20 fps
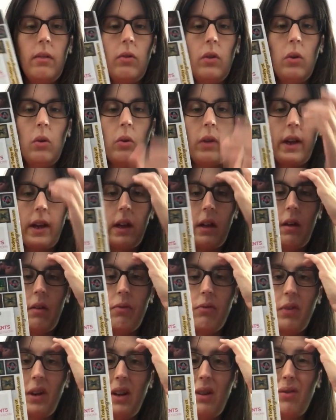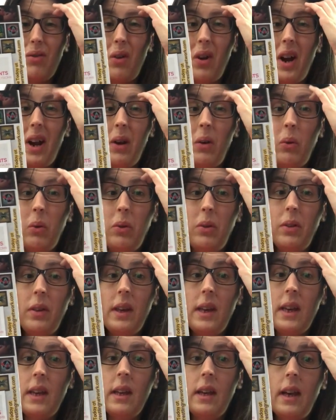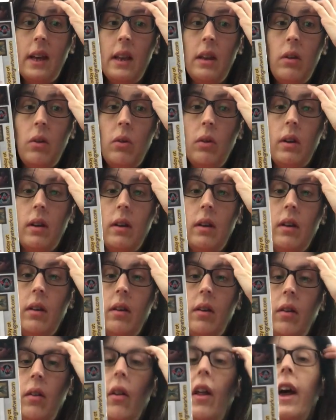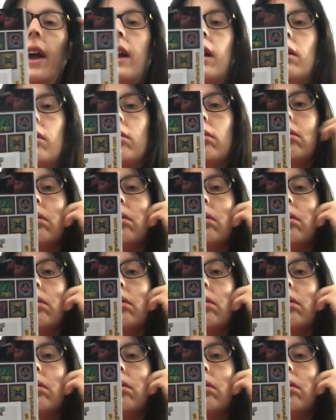give you like a free trial thing, and you can like